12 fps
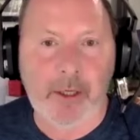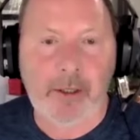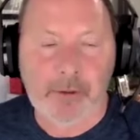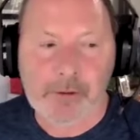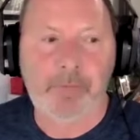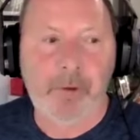
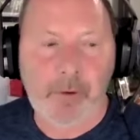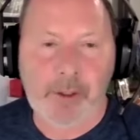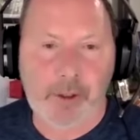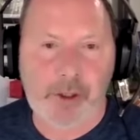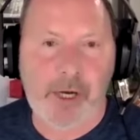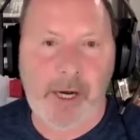there's a very
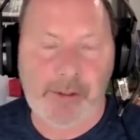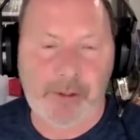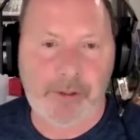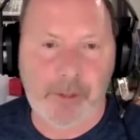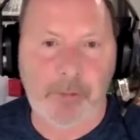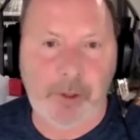good chance
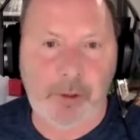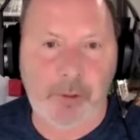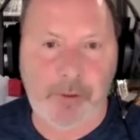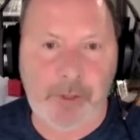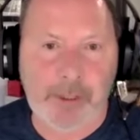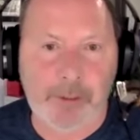it's something to do
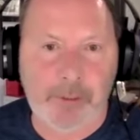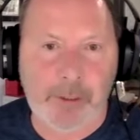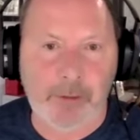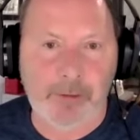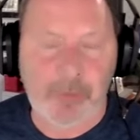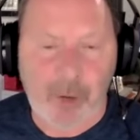with the inner
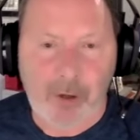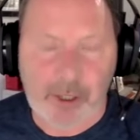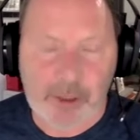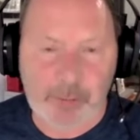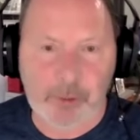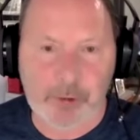ear, and there are
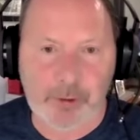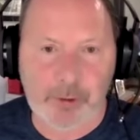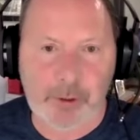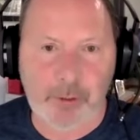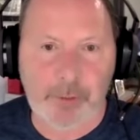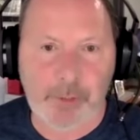experts who
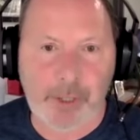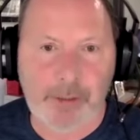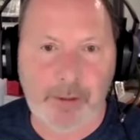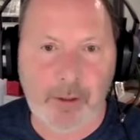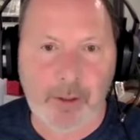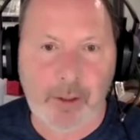deal with that.
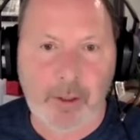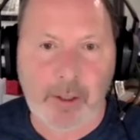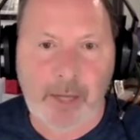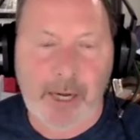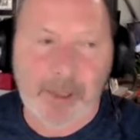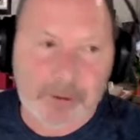
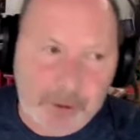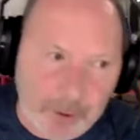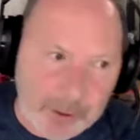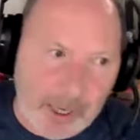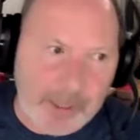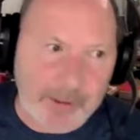And
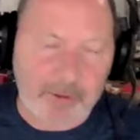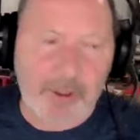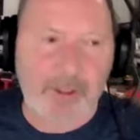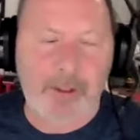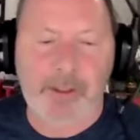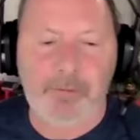I
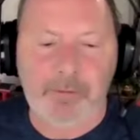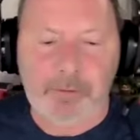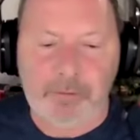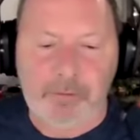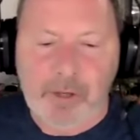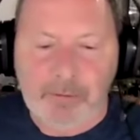think that
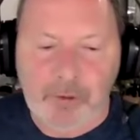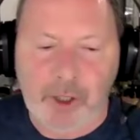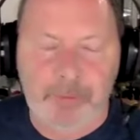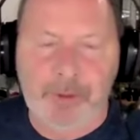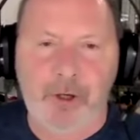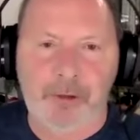even I've
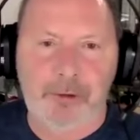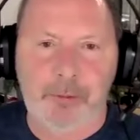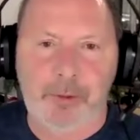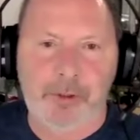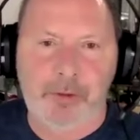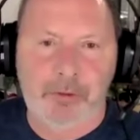talked to my doctor
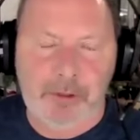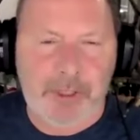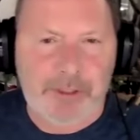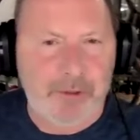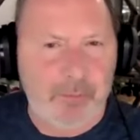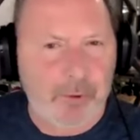about,
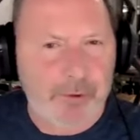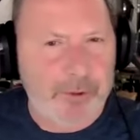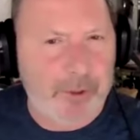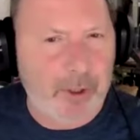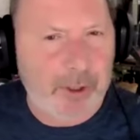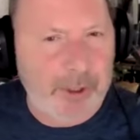is it worth it
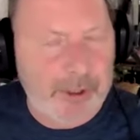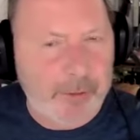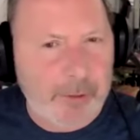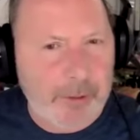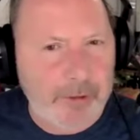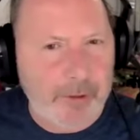to clean your
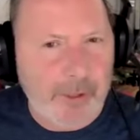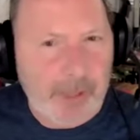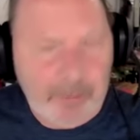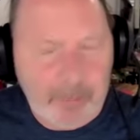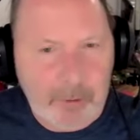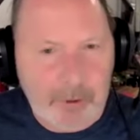ears or
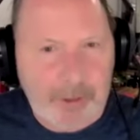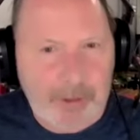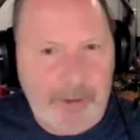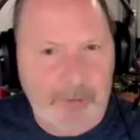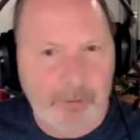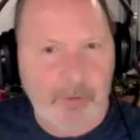have them
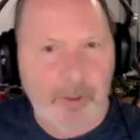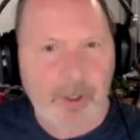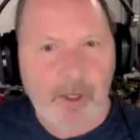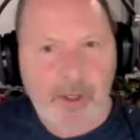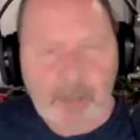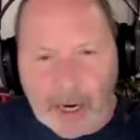cleaned, or
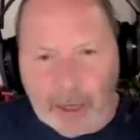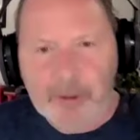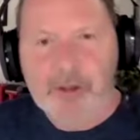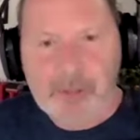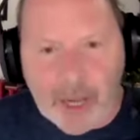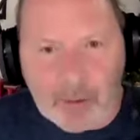how
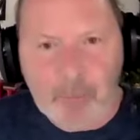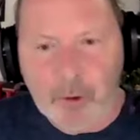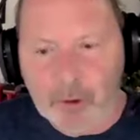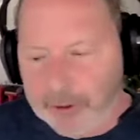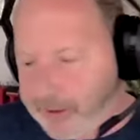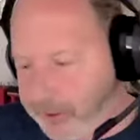does that
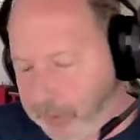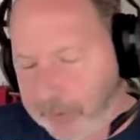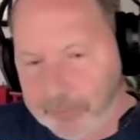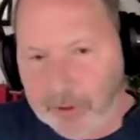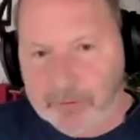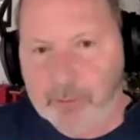work? And he said, well,
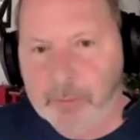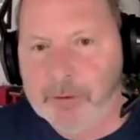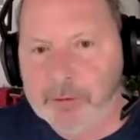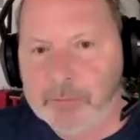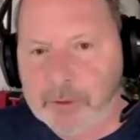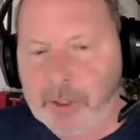if
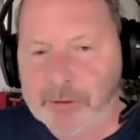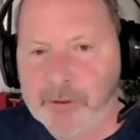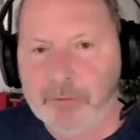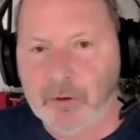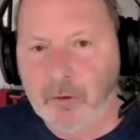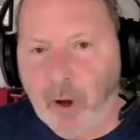someone does
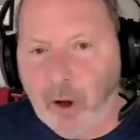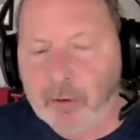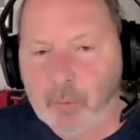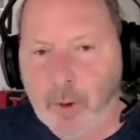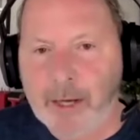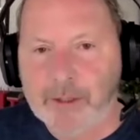have a lot
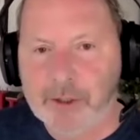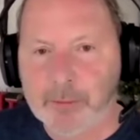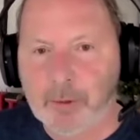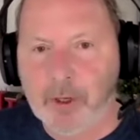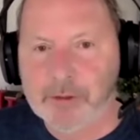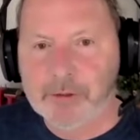of wax
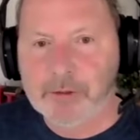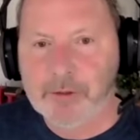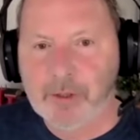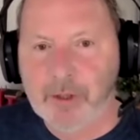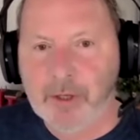deposits,